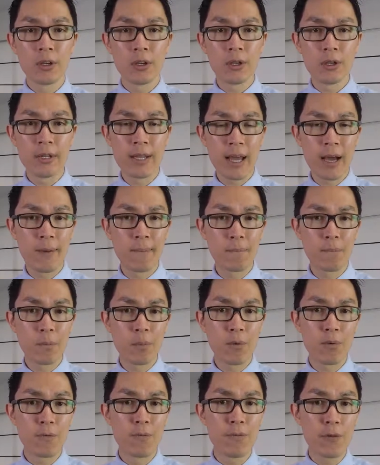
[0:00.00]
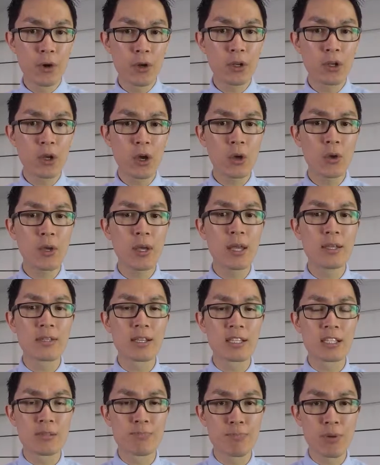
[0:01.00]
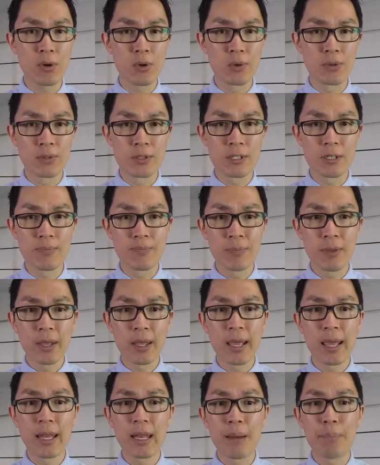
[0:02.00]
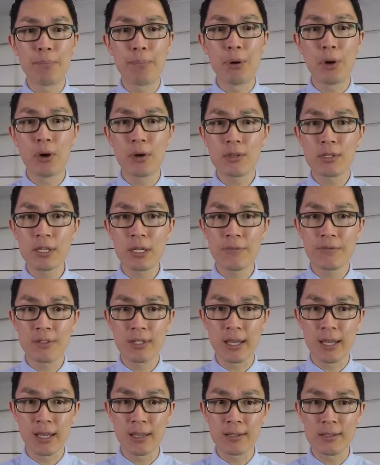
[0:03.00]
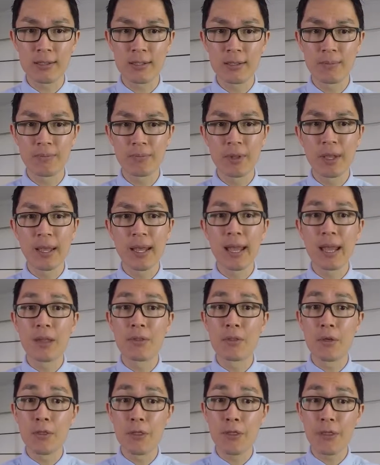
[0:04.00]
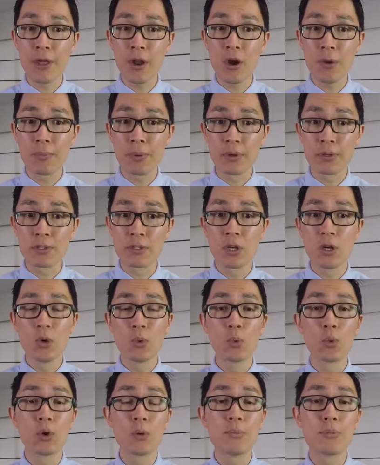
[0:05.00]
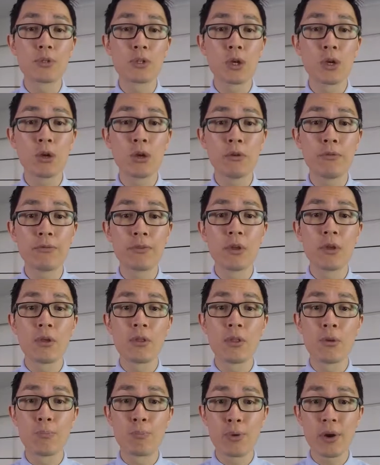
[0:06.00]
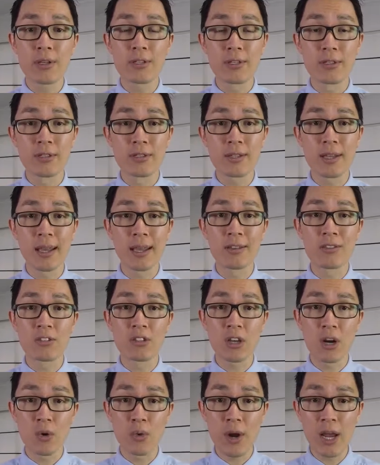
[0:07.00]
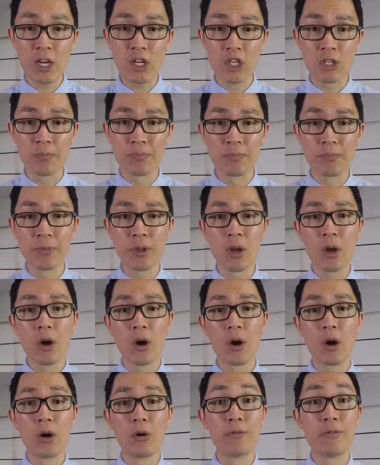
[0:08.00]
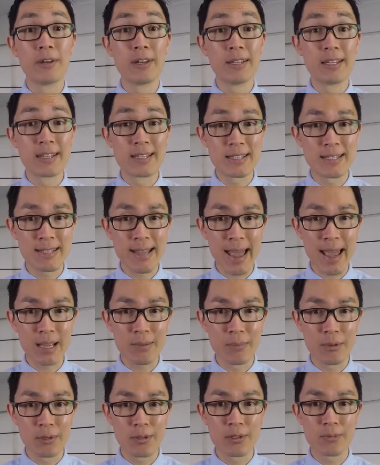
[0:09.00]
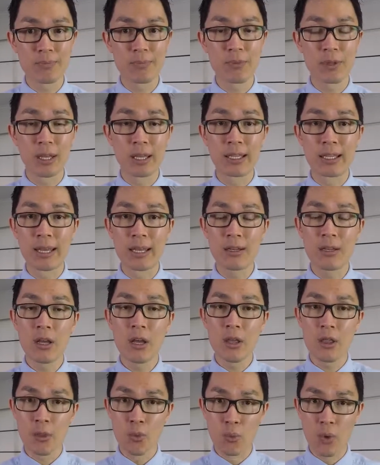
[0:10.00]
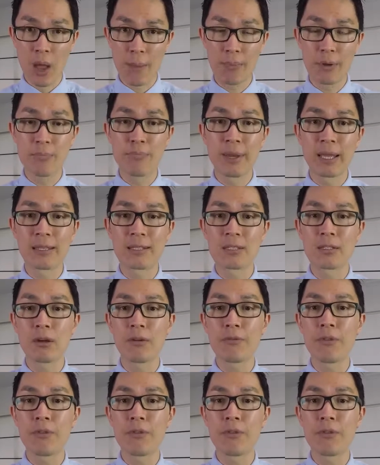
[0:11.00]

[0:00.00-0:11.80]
Now, vertigo is experienced in a positive test, and the therapist will observe the presence and direction of nystagmus, again, the rapid beating of